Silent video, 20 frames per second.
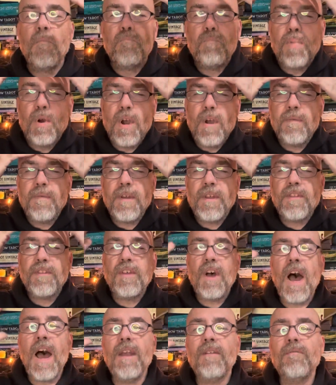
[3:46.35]
perfect
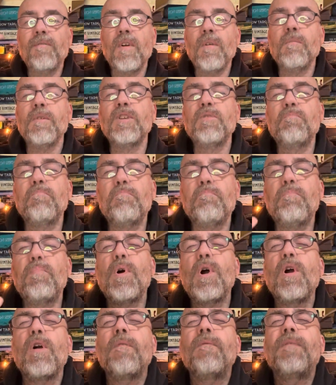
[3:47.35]
thought from his
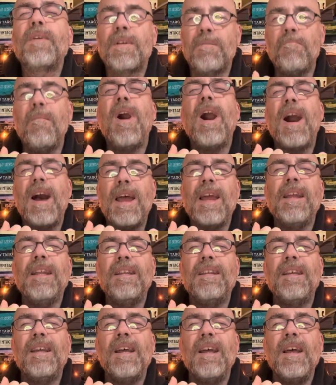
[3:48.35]
perfect
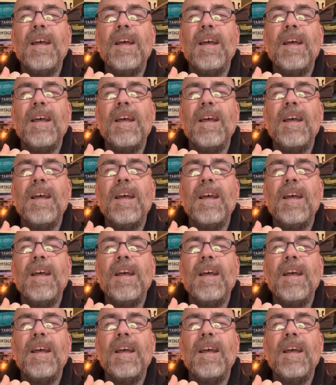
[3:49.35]
mind.